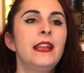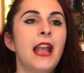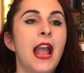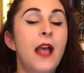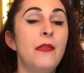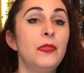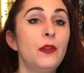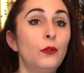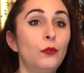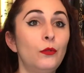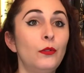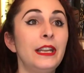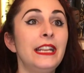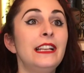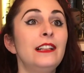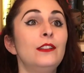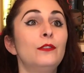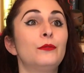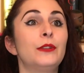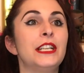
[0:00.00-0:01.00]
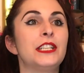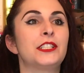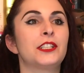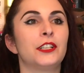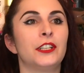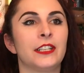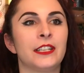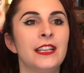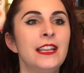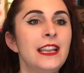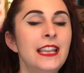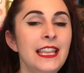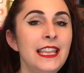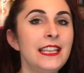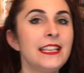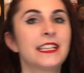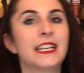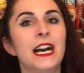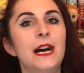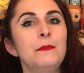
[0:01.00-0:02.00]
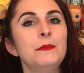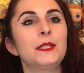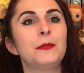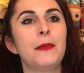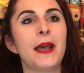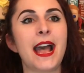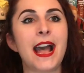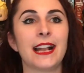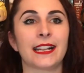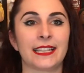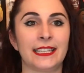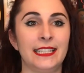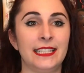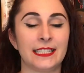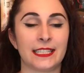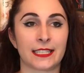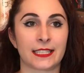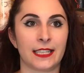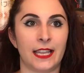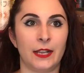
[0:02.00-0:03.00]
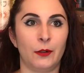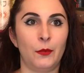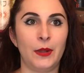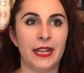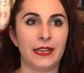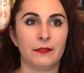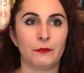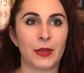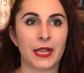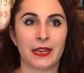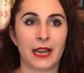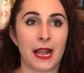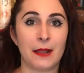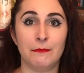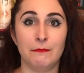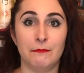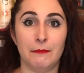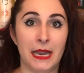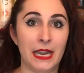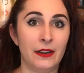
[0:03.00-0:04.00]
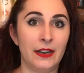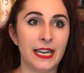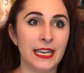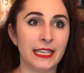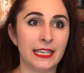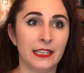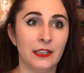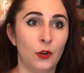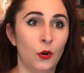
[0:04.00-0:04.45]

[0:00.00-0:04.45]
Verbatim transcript: And the real Richard, he comes back, and he's just like, wait, wait, I'm married?